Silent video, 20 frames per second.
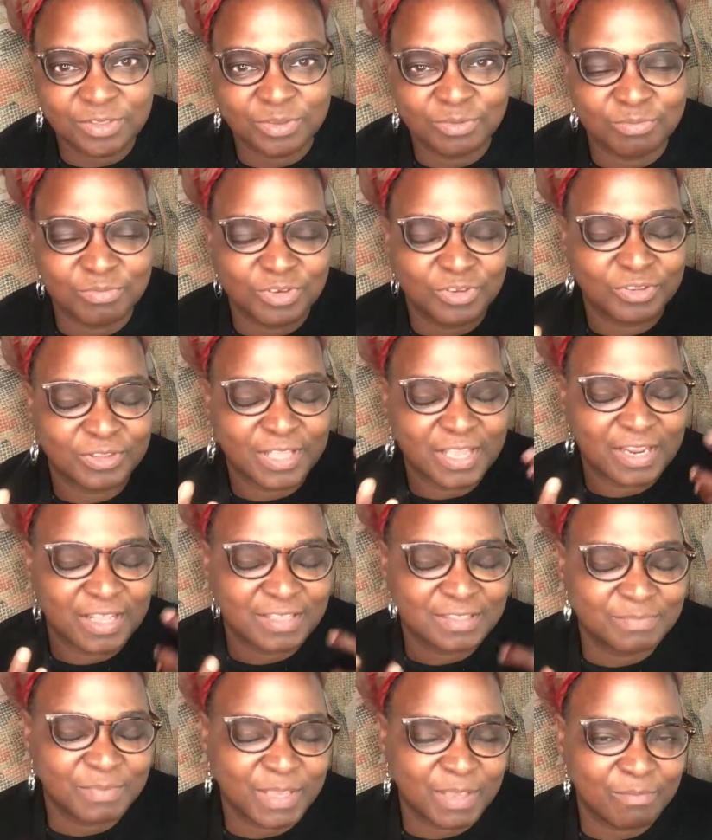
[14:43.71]
The moon let
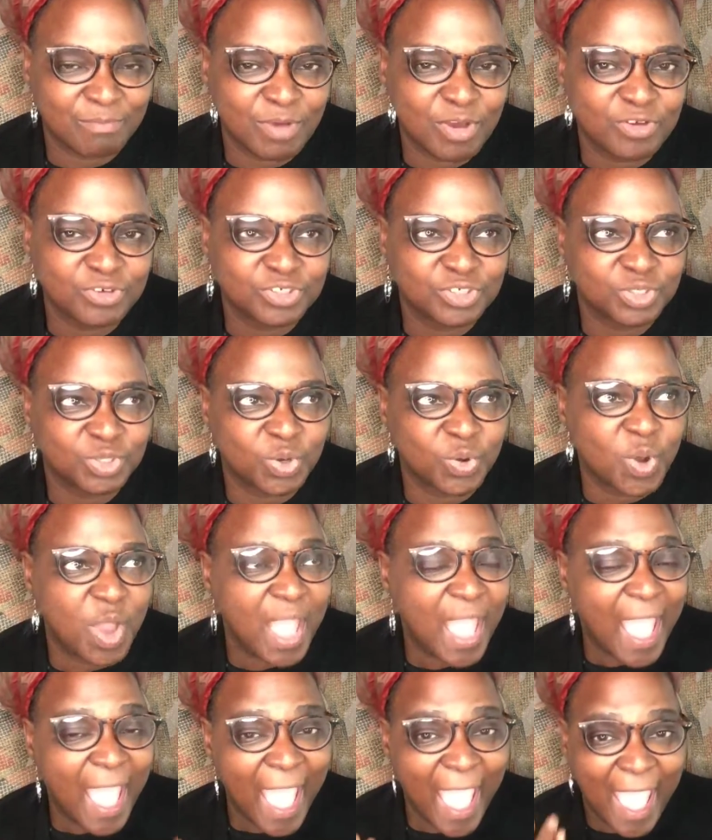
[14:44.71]
us be emotional
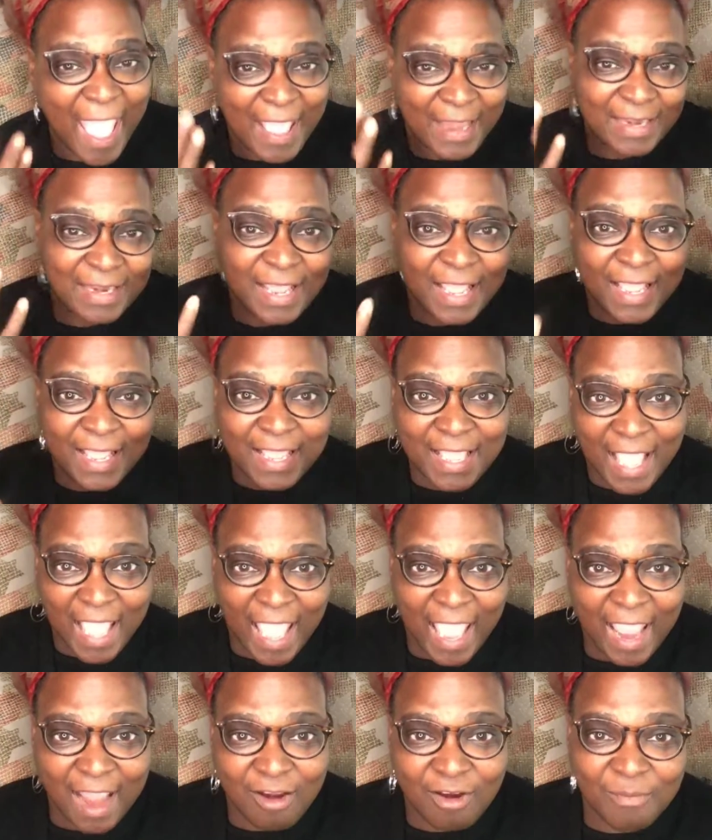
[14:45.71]
and
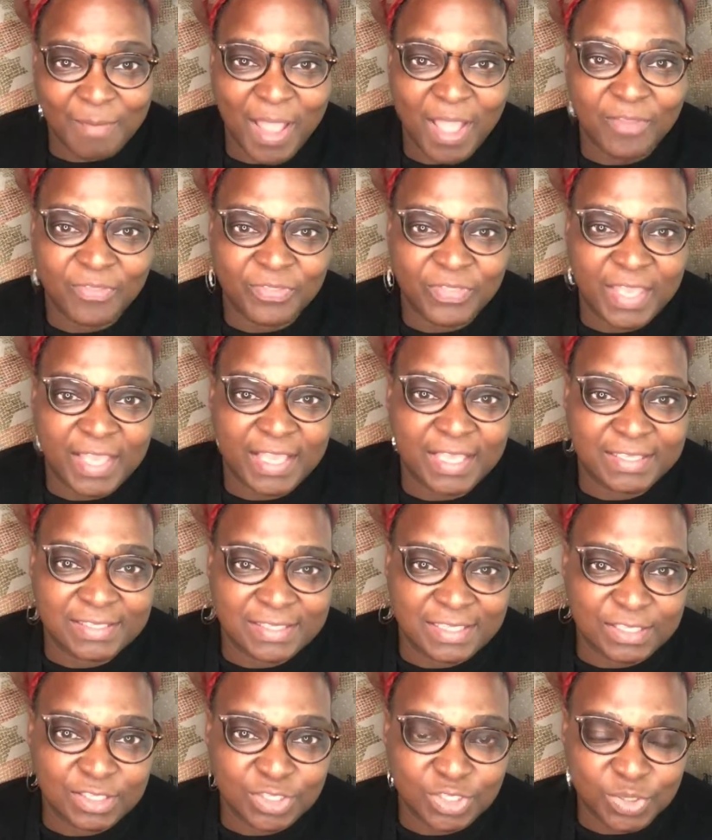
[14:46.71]
care about things
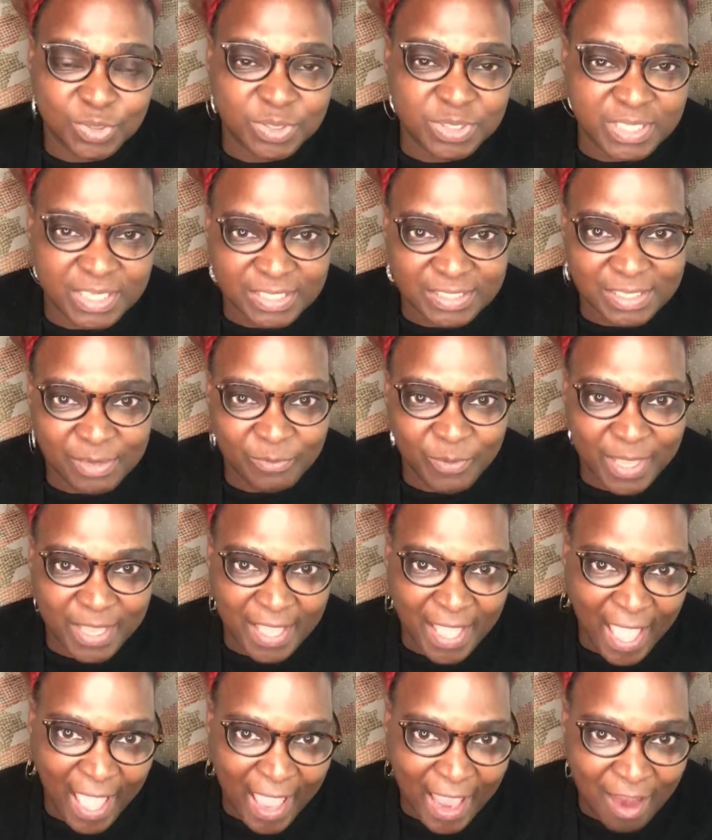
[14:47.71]
and do things that we
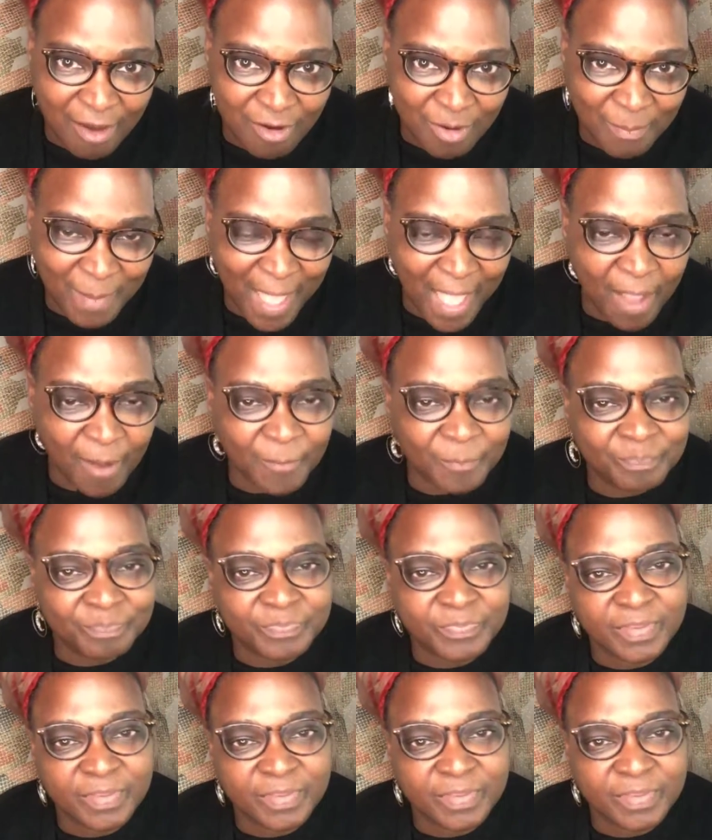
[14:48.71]
care about.